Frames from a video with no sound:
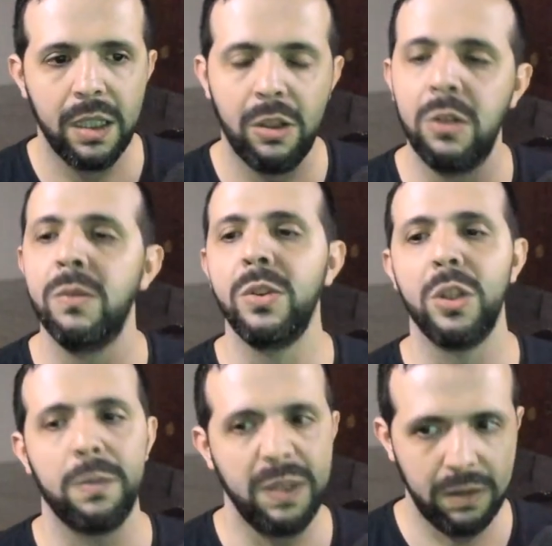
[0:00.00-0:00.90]
on your
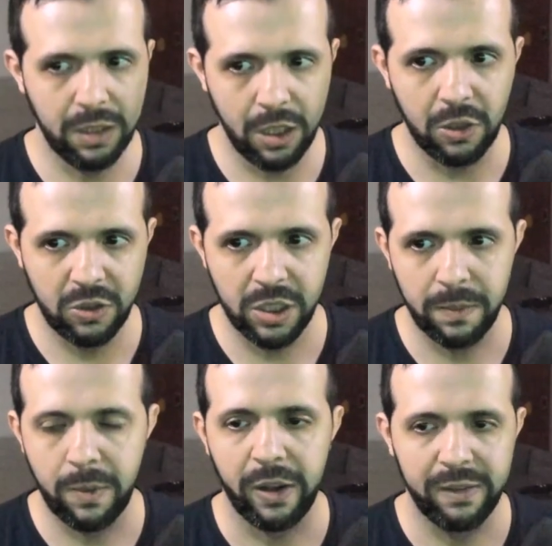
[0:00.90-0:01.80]
business logic,
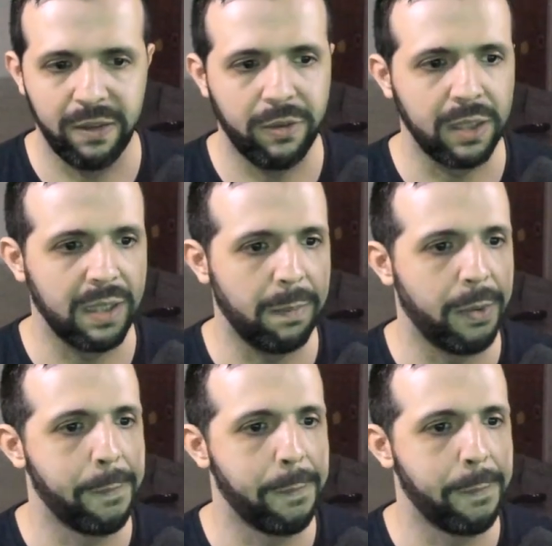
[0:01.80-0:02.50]
for example.